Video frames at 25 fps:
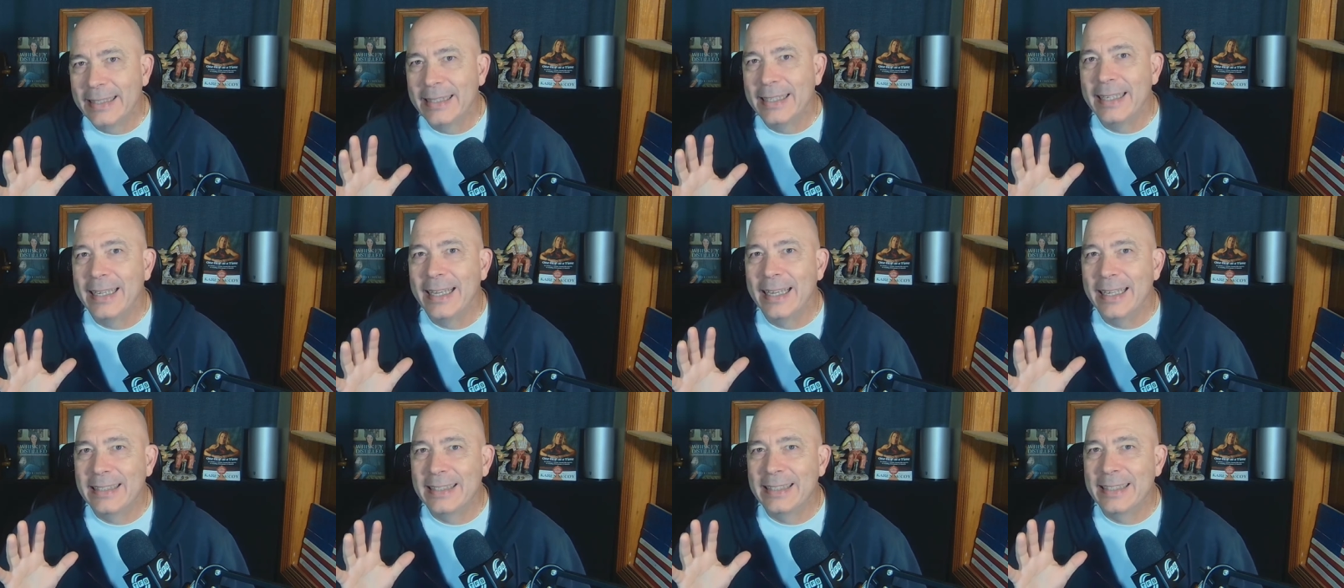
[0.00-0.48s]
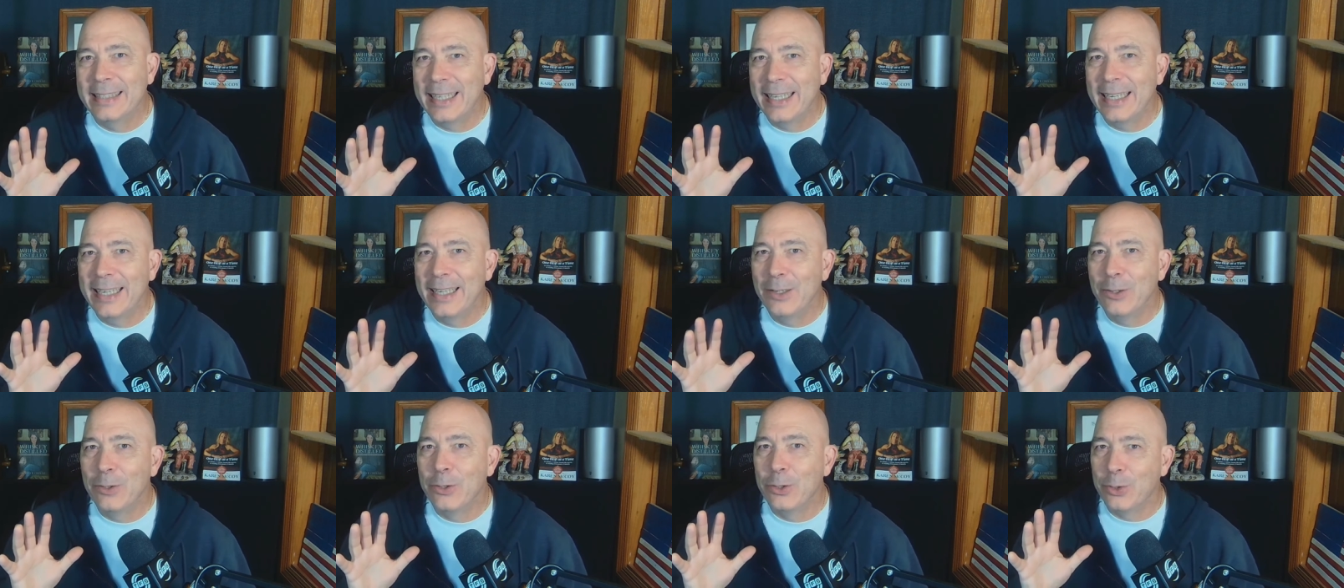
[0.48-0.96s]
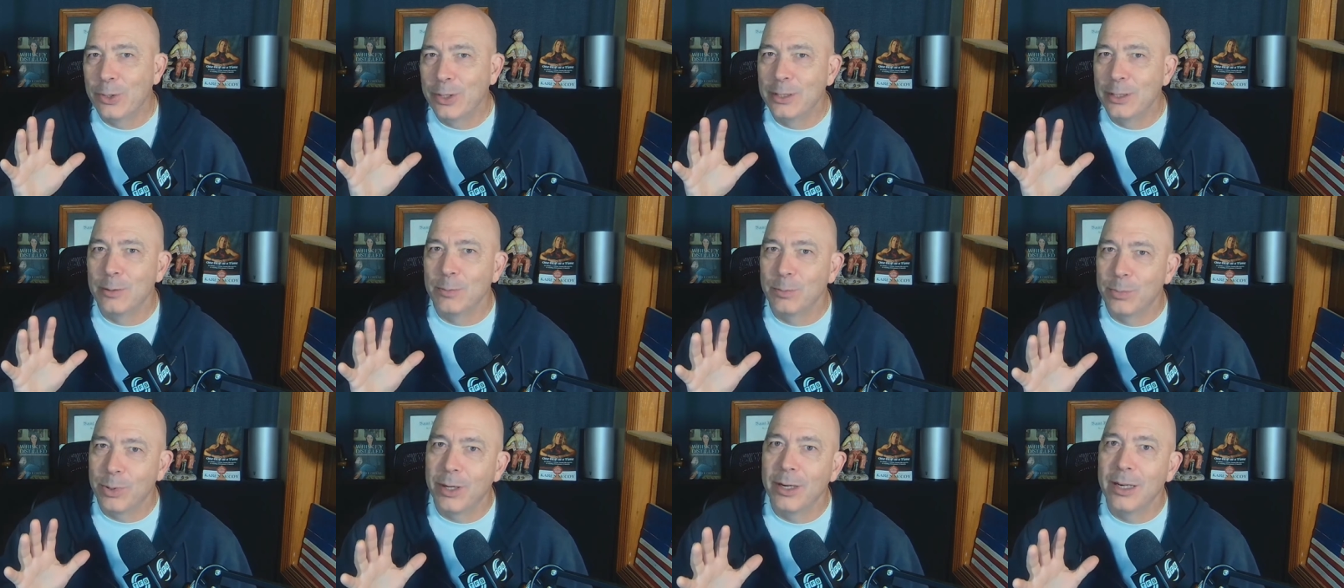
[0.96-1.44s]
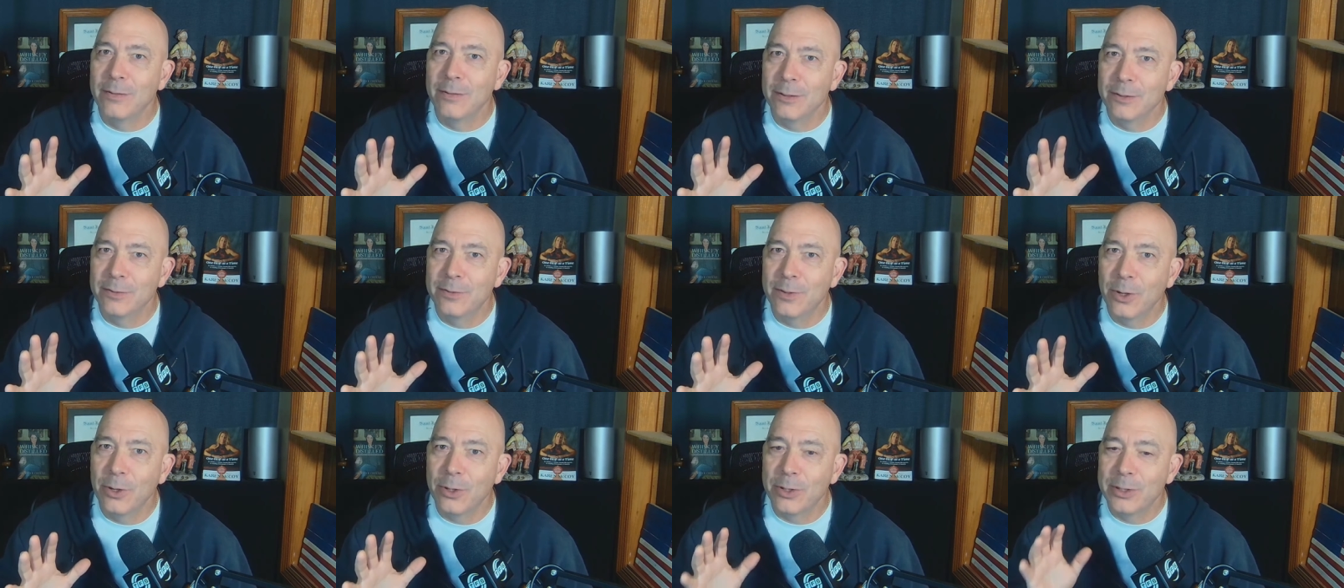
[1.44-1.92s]
it's the nutrition part of
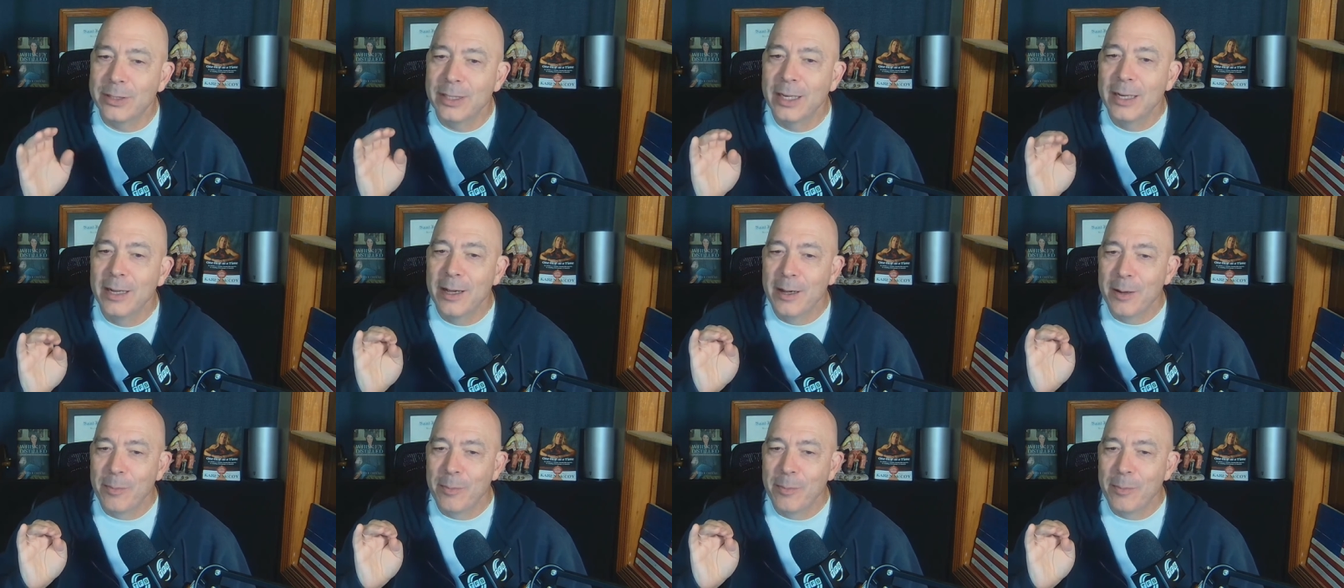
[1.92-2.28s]
it, folks.